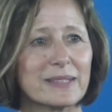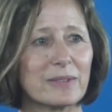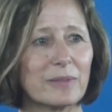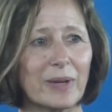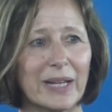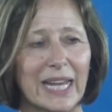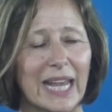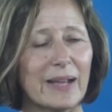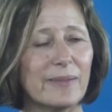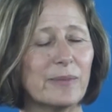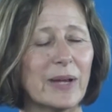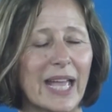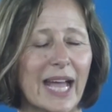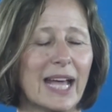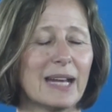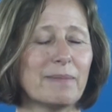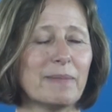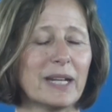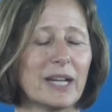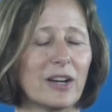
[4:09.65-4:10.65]
When we
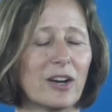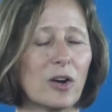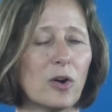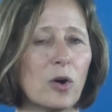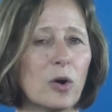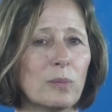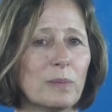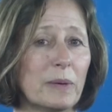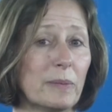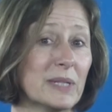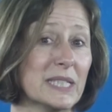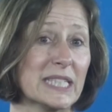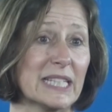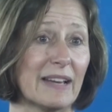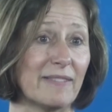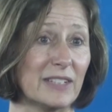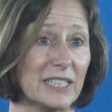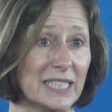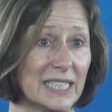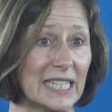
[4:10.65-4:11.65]
had him in our home, he was
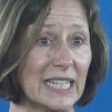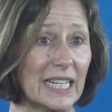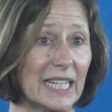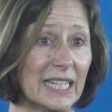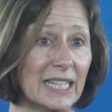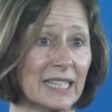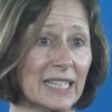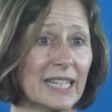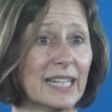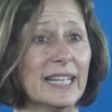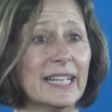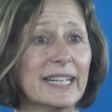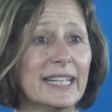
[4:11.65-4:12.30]
17.